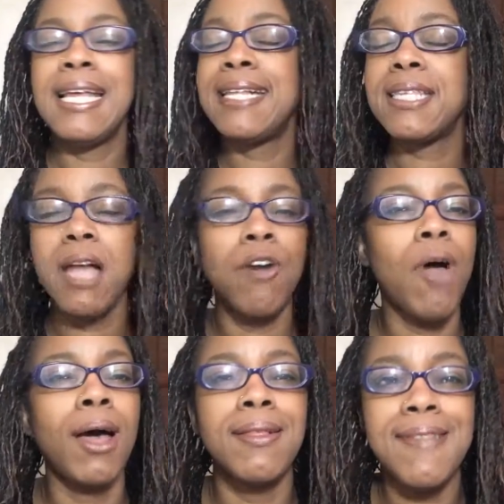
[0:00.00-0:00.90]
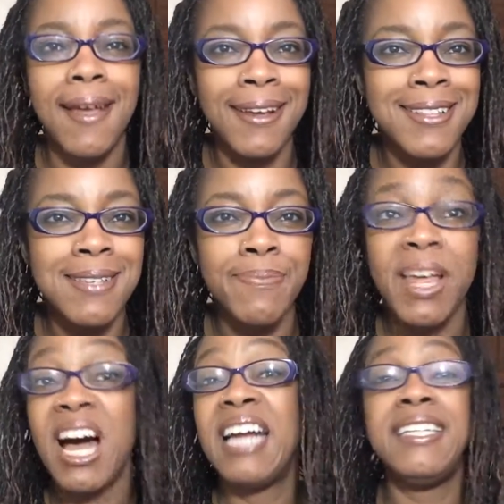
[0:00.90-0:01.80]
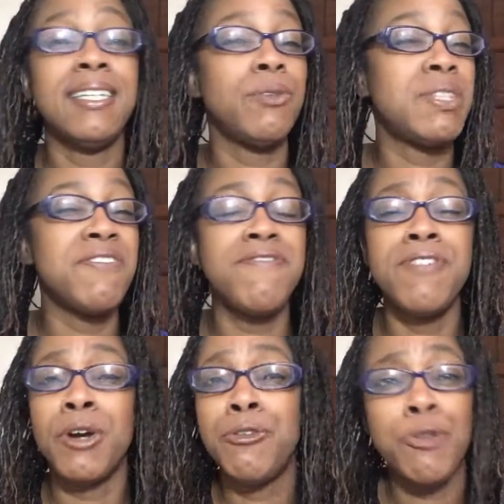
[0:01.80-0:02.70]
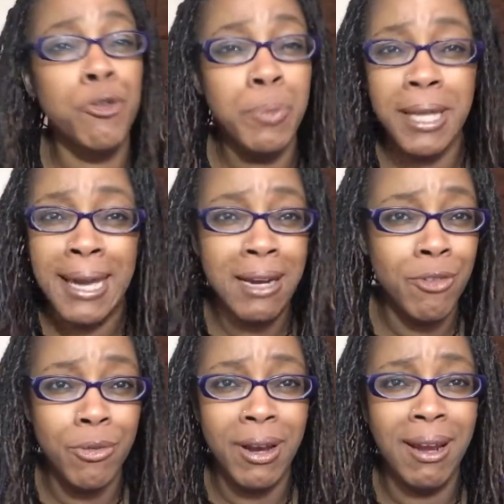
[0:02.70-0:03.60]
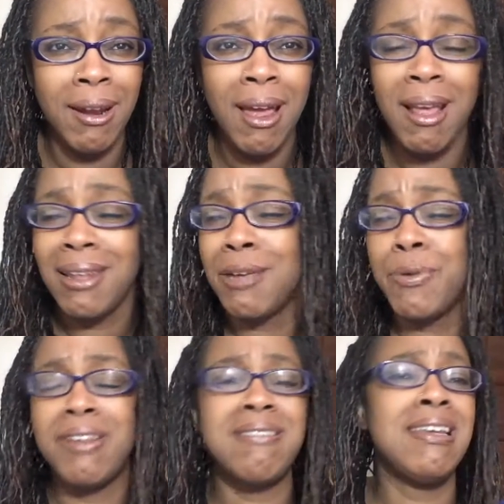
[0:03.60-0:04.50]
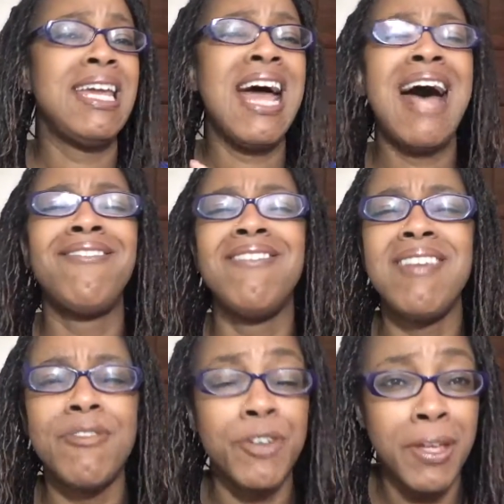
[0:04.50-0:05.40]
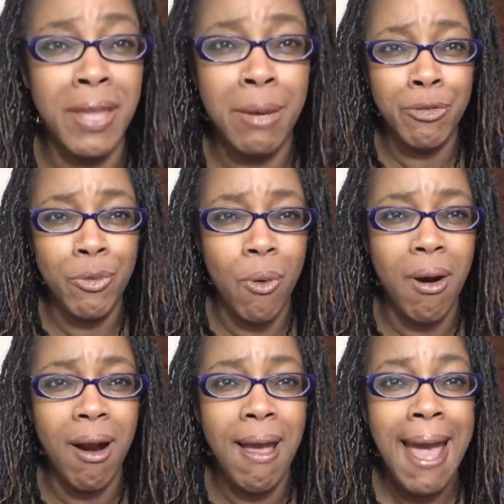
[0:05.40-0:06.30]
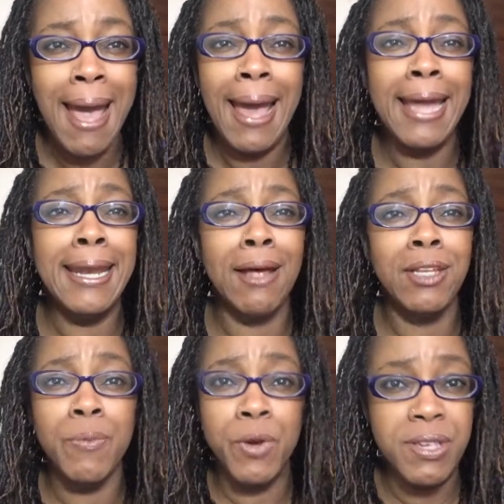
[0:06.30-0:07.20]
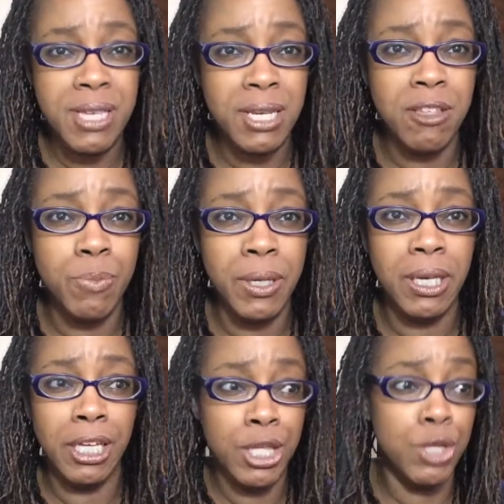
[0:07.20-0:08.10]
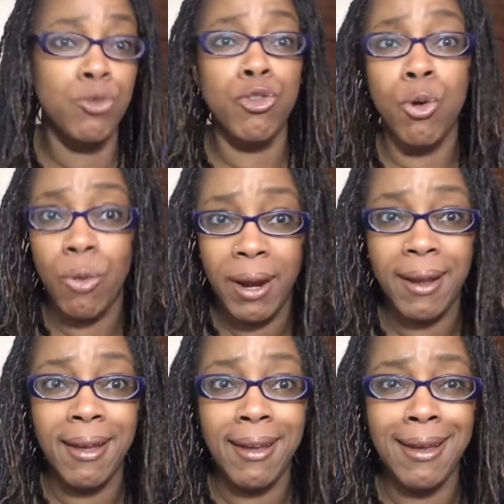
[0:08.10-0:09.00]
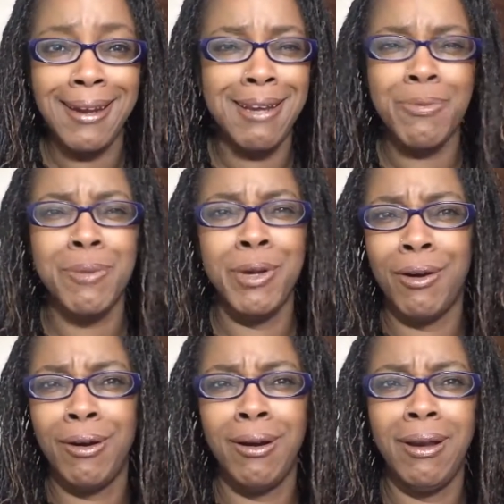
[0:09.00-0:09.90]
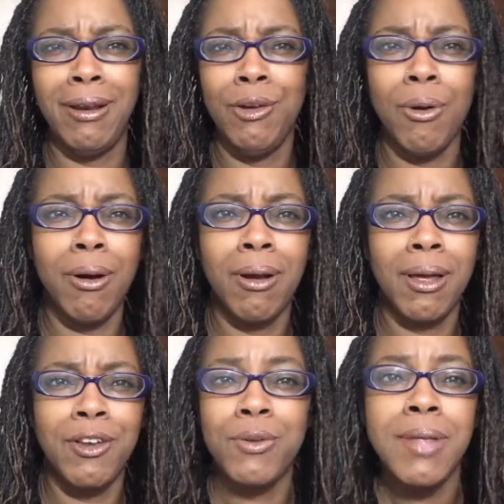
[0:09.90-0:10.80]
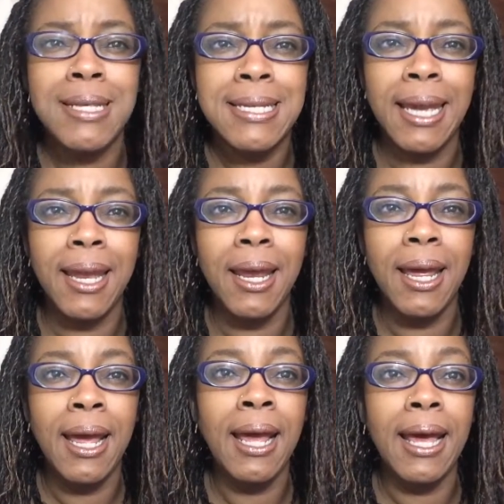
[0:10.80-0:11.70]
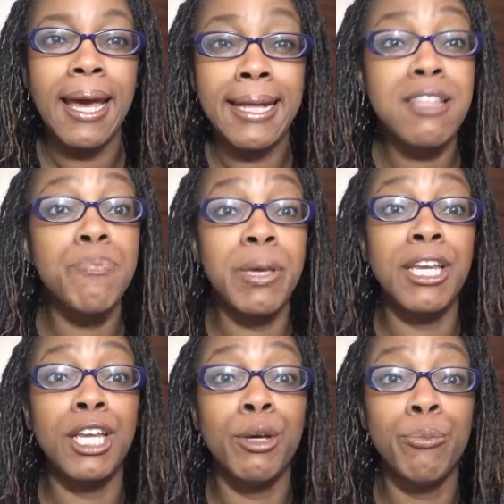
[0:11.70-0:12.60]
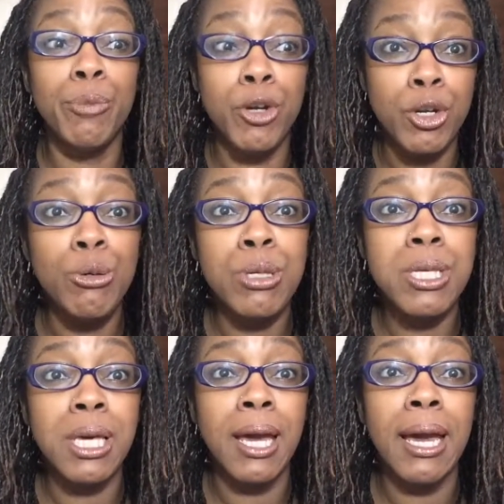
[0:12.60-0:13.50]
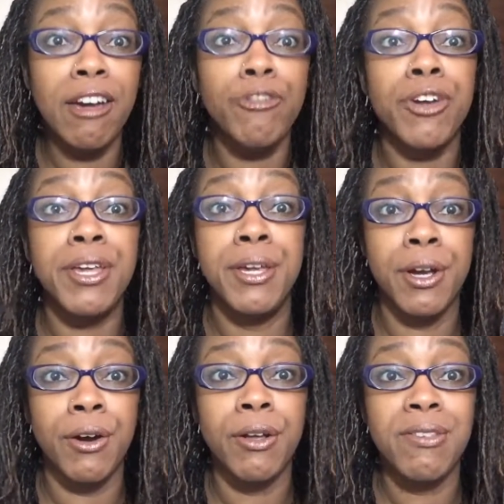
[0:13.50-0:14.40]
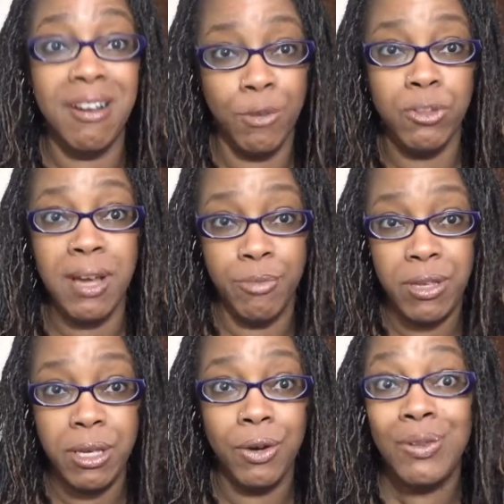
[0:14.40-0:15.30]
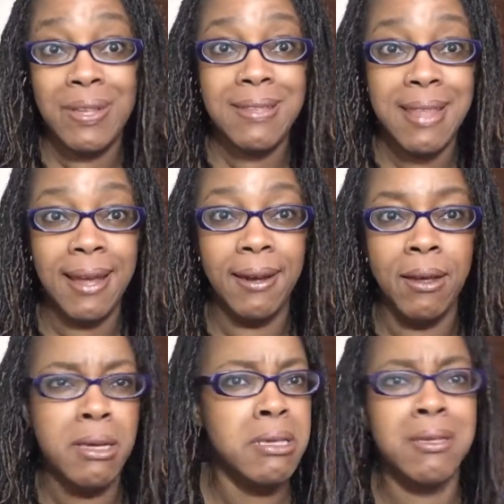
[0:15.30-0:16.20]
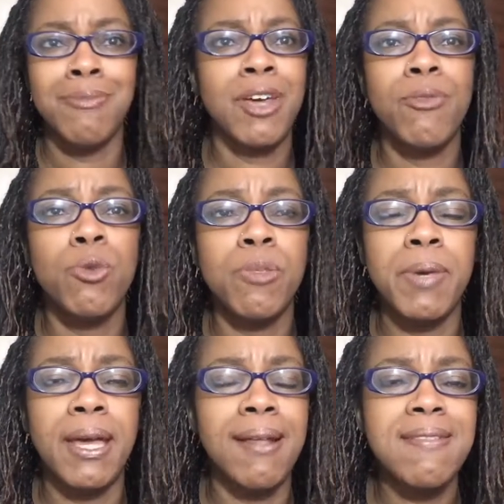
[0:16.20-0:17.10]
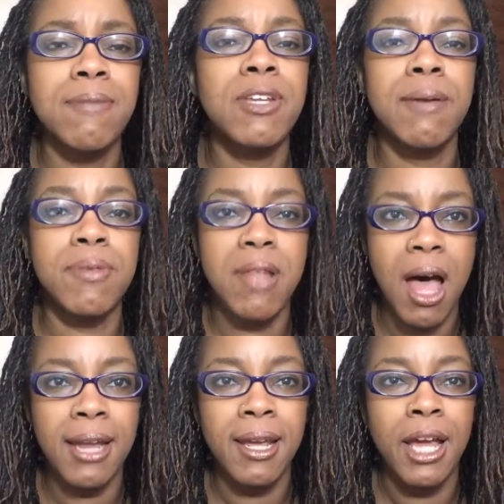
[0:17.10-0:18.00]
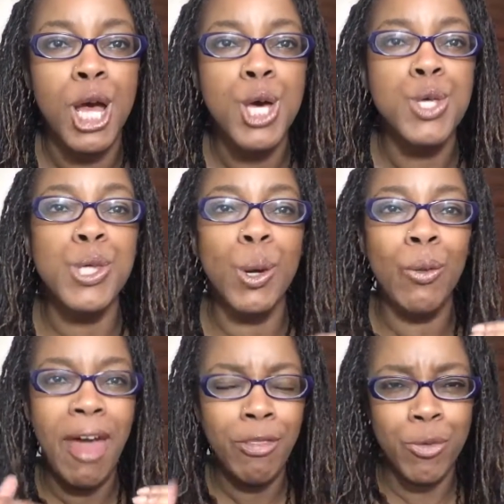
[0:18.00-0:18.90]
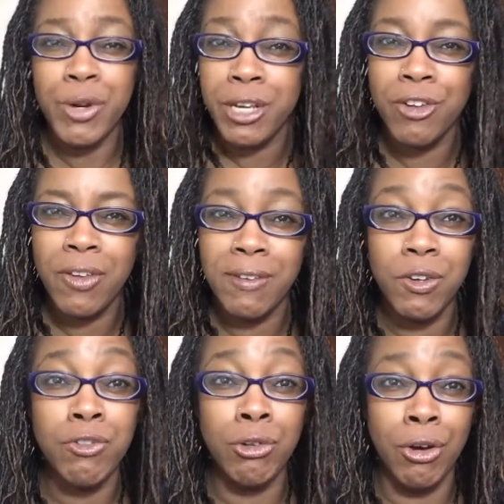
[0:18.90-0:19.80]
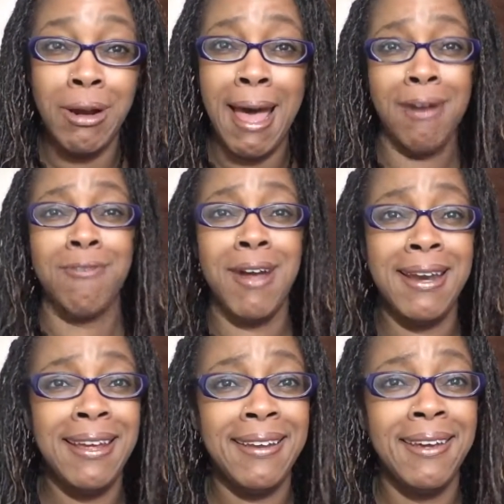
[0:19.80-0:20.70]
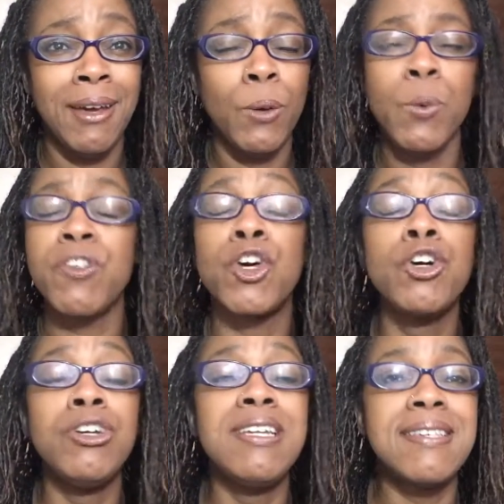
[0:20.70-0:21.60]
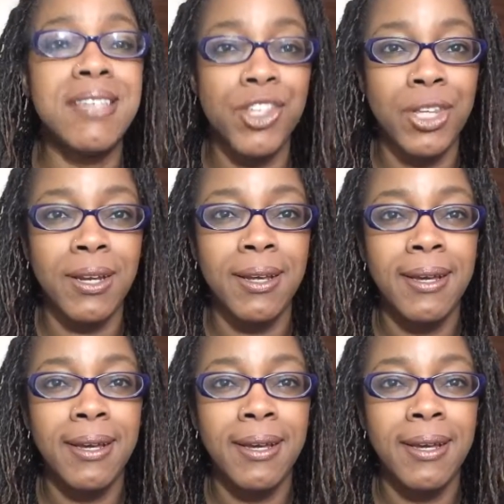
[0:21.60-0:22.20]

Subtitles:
It's not rocket science. I did it with the very first play I'd ever written, Liberty City. I've never done before. And now Liberty City is still touring and it premiered in New York in 2008. It's been produced every year, several times a year since then. Sometimes with me, sometimes not. So that 3 years I took to learn how to write it was a good decision.